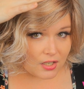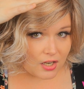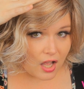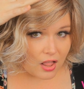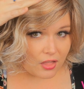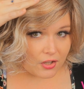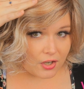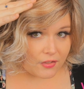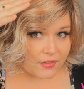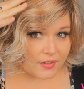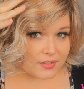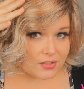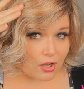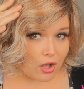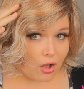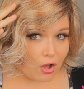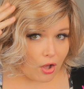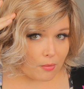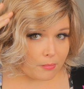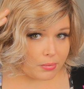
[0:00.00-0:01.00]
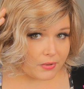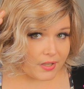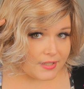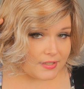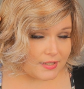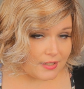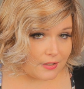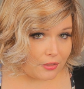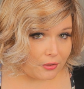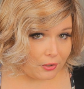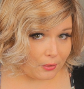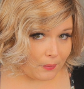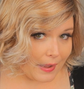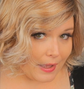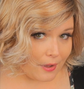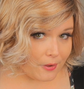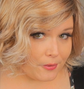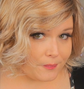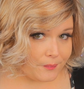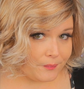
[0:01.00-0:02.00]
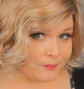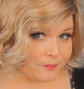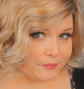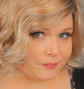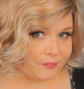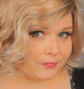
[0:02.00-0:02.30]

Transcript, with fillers: color that's all blended throughout.